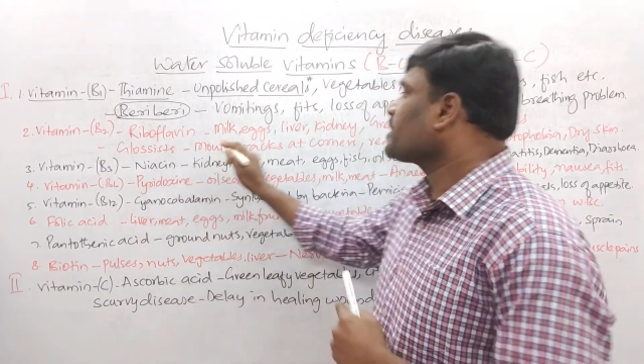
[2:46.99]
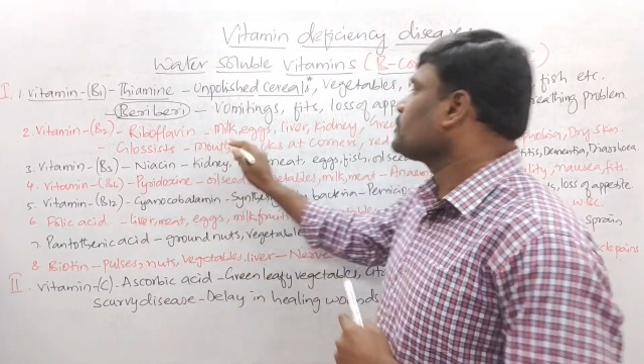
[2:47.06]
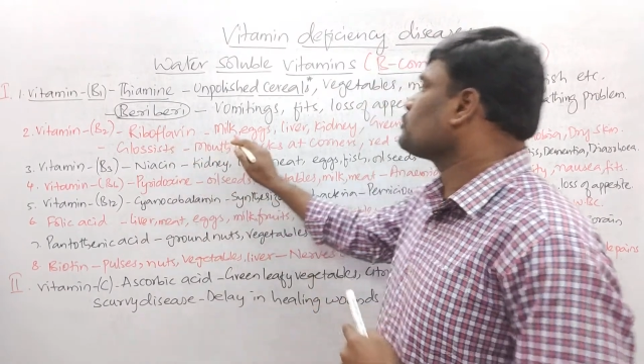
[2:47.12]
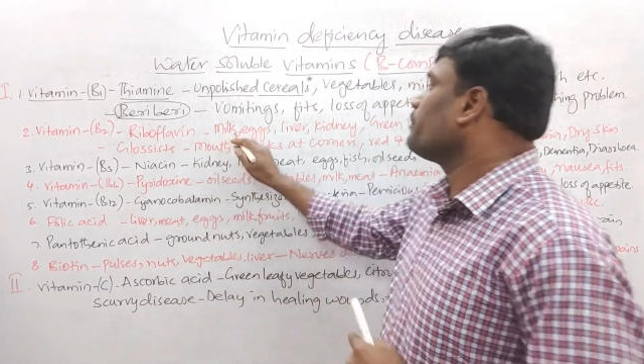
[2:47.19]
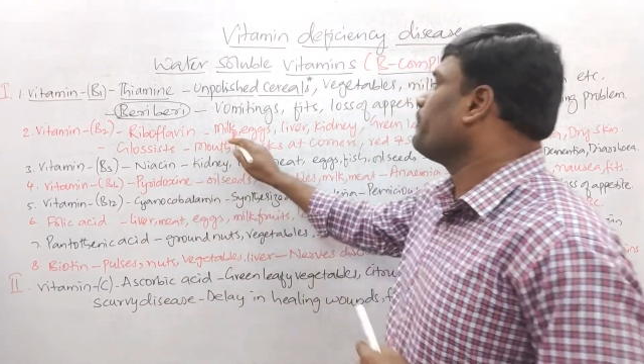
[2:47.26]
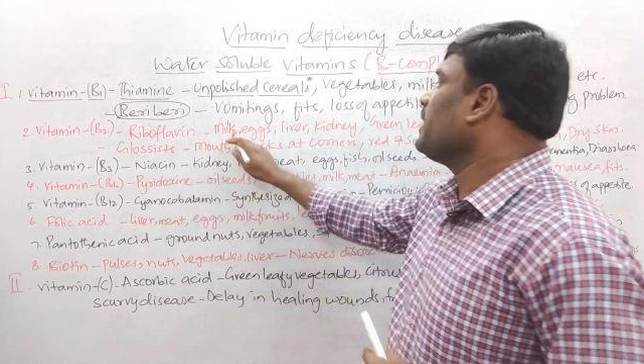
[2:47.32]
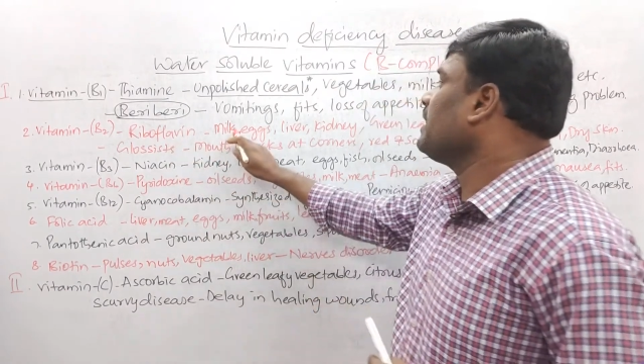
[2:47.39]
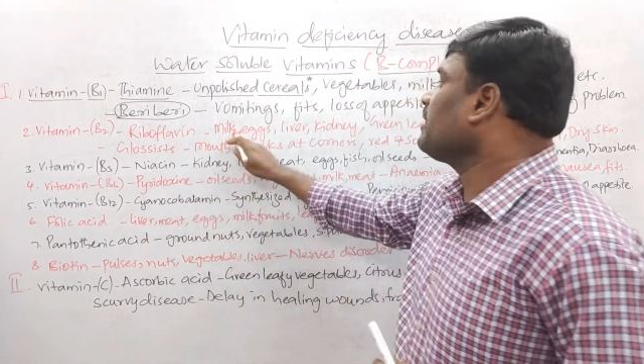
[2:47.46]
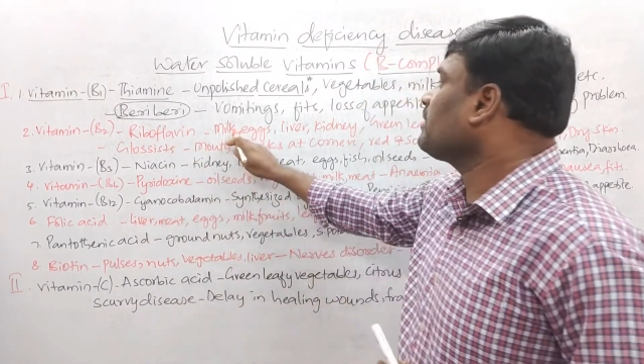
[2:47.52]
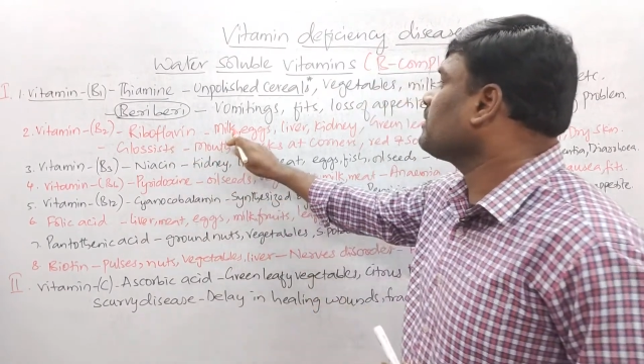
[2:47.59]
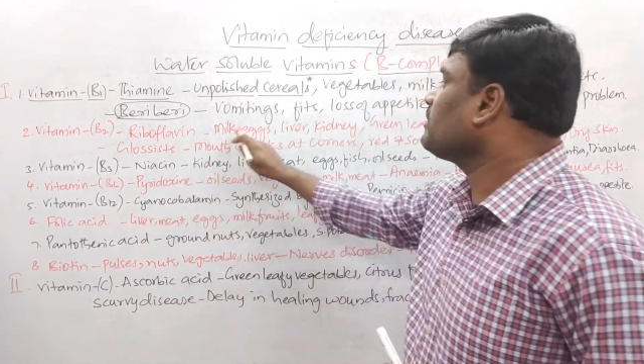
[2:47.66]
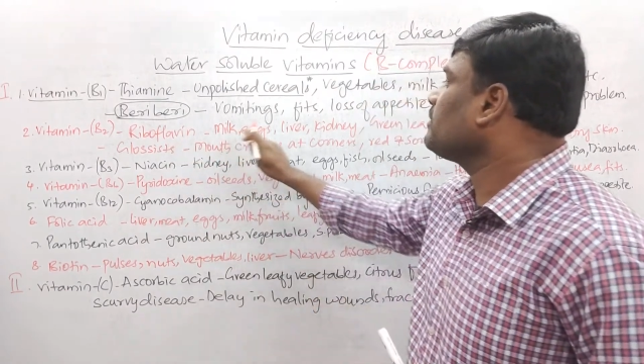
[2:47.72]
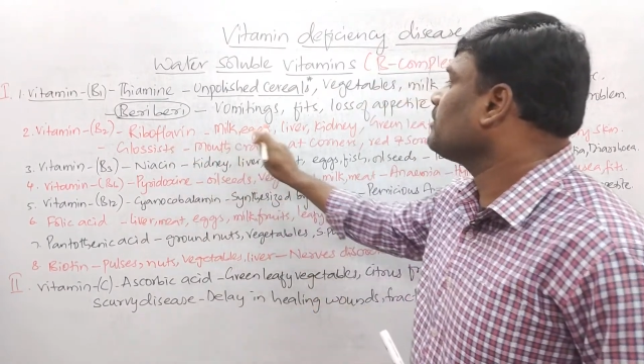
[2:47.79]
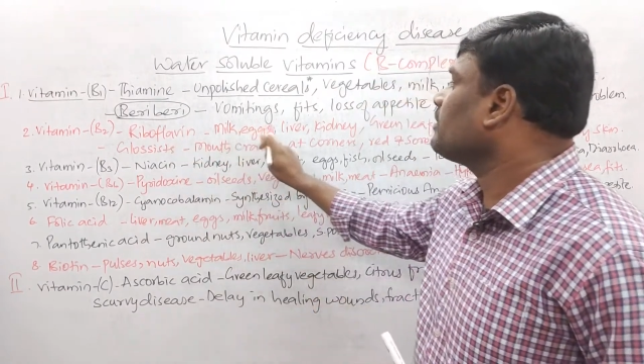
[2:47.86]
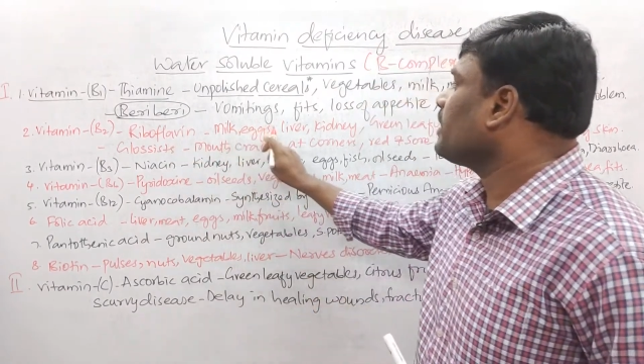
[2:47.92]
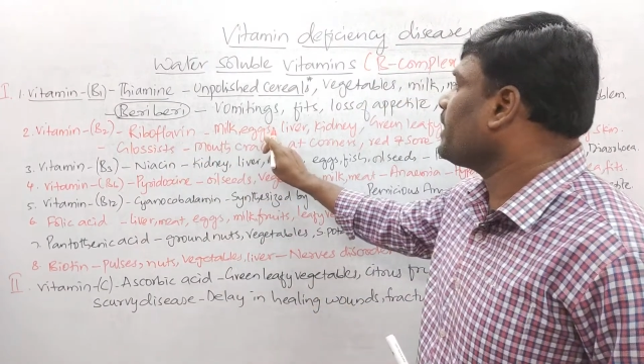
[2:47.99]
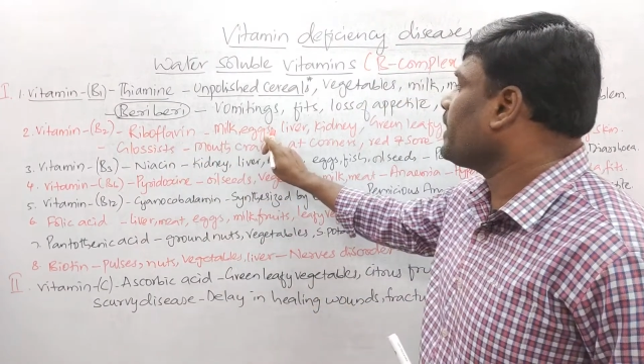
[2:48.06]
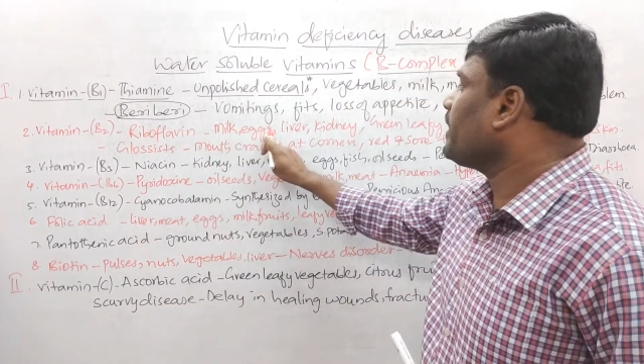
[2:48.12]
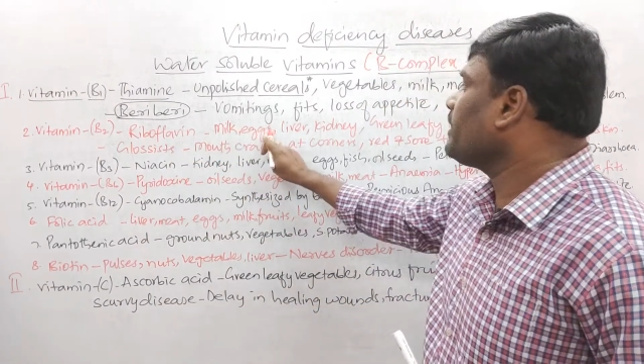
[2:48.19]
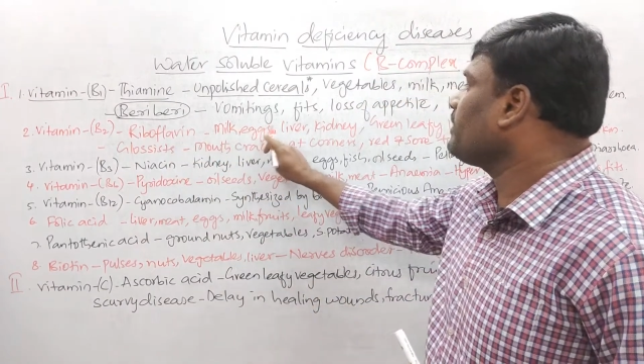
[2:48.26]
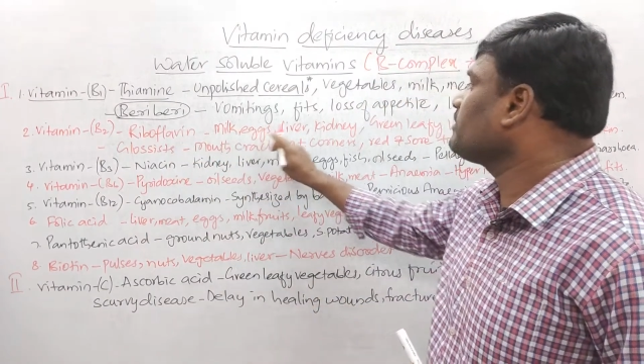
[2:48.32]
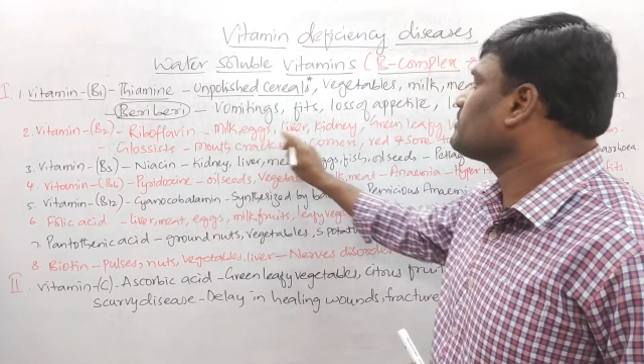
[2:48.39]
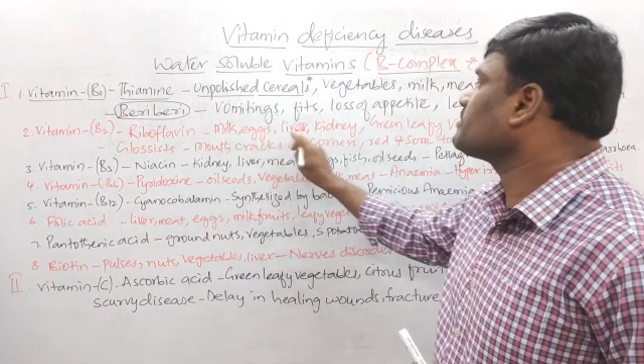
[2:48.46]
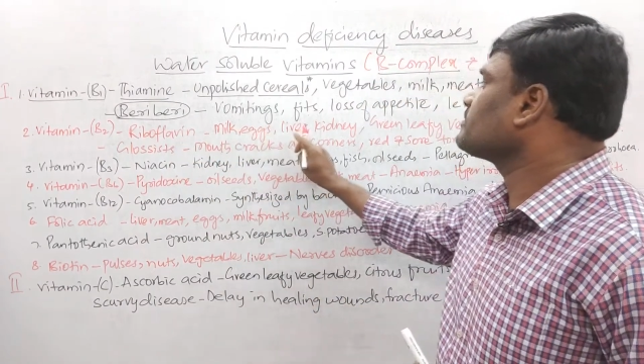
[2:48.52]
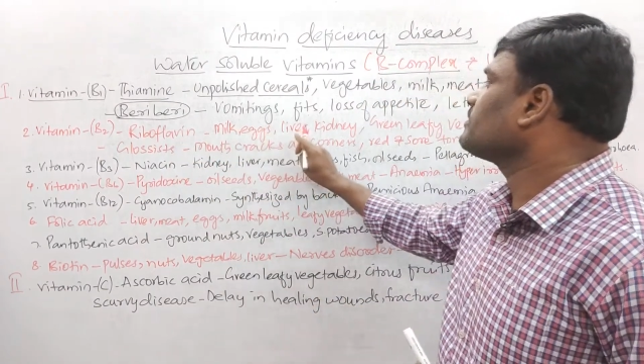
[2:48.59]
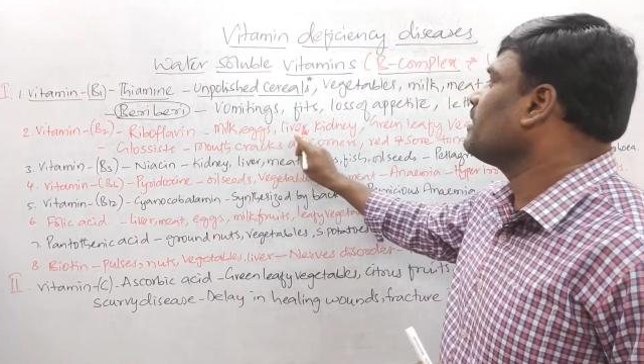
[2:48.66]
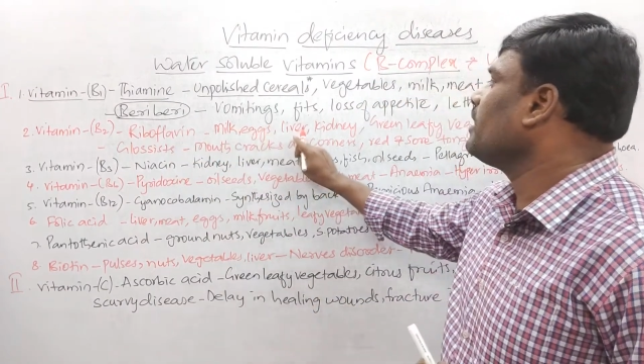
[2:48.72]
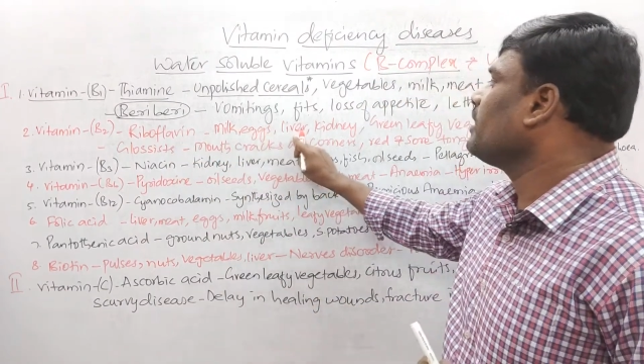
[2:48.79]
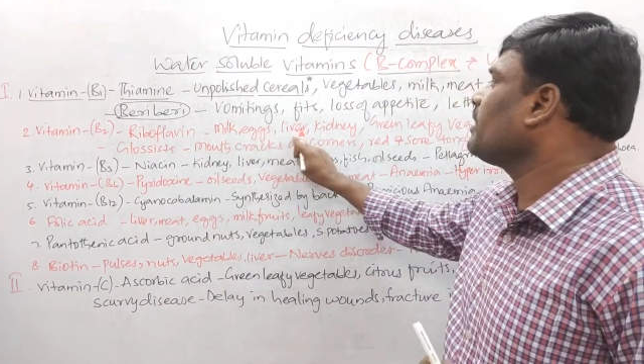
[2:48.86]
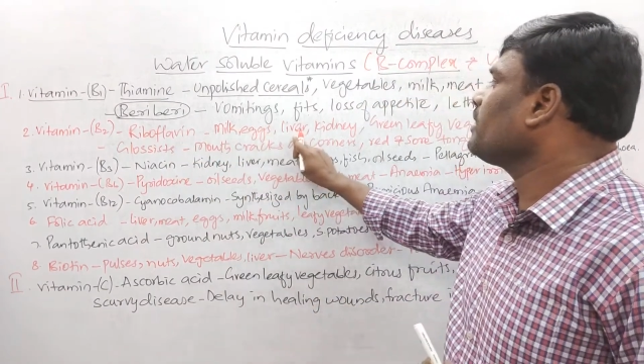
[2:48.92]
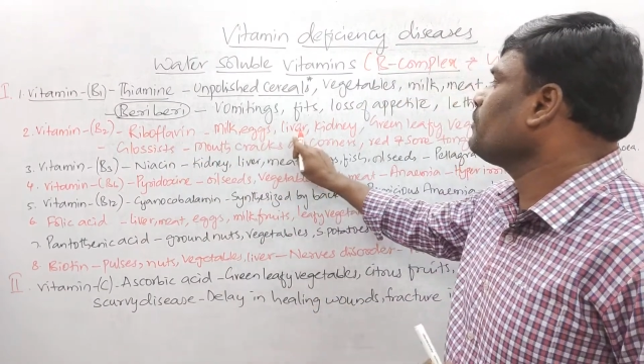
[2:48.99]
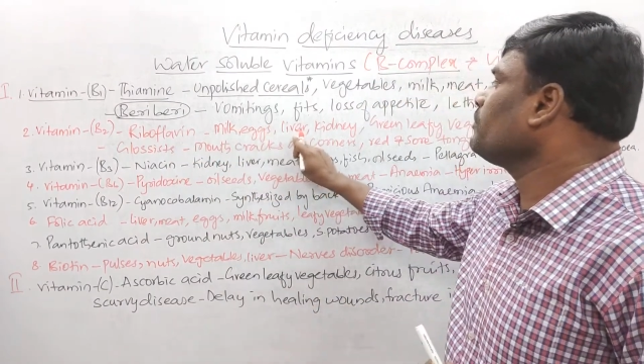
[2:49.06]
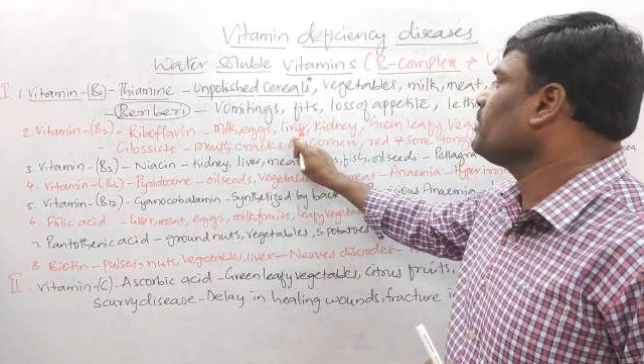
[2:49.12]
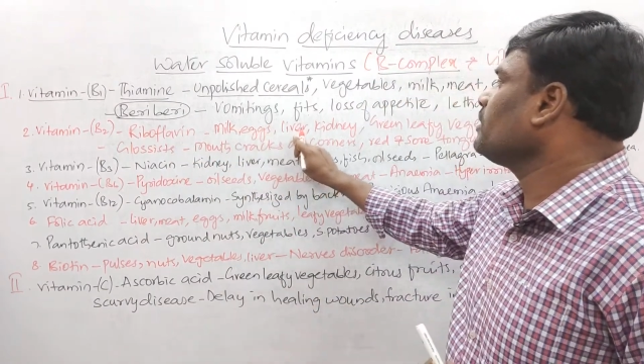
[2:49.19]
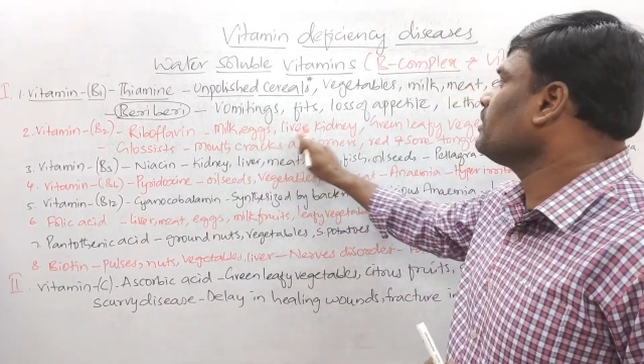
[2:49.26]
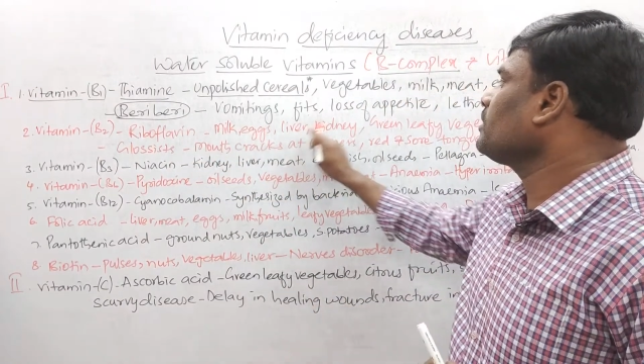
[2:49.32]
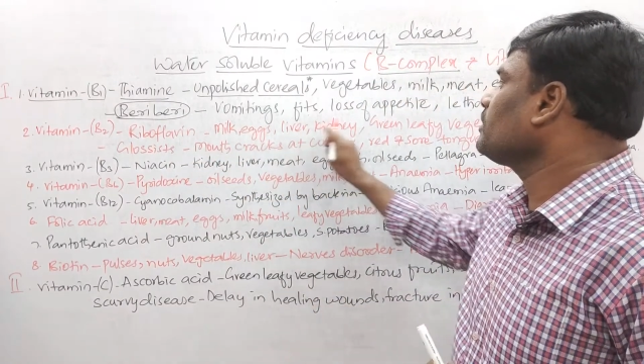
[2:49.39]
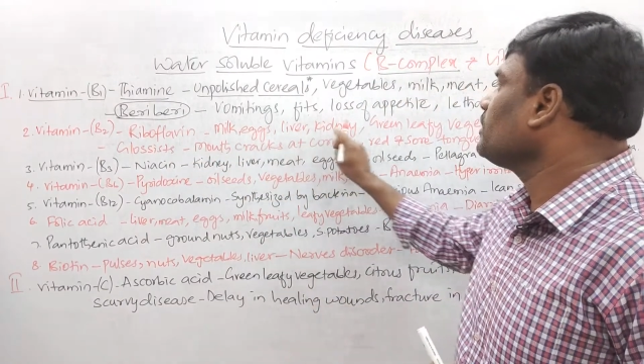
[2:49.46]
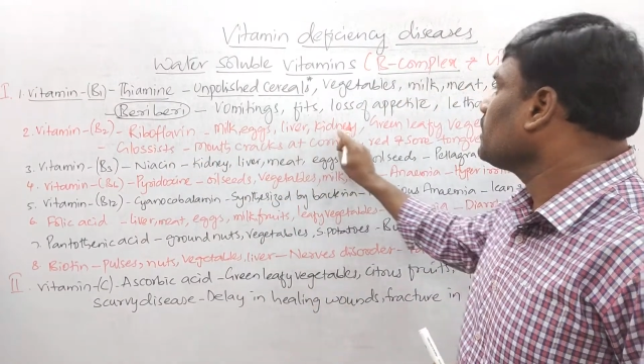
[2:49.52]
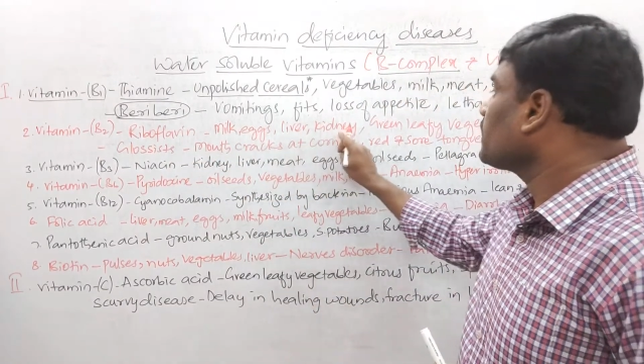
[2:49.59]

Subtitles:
so milk, eggs, liver,